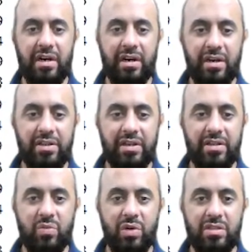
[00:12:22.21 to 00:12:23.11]
uh, the
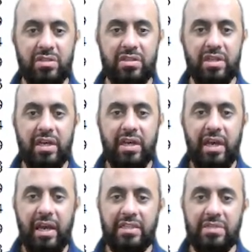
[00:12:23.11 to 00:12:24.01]
other ones
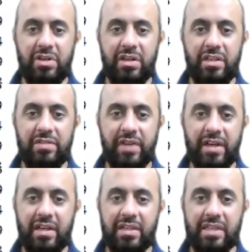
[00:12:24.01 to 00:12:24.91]
and similarly the
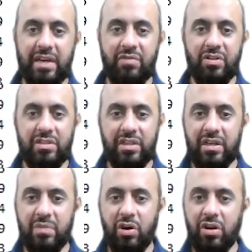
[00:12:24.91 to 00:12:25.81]
final exam was
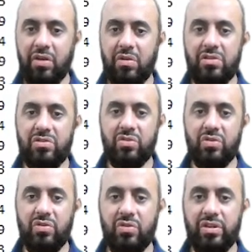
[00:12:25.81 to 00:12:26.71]
single module
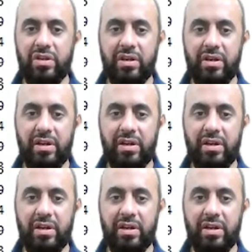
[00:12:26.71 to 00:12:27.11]
so uh,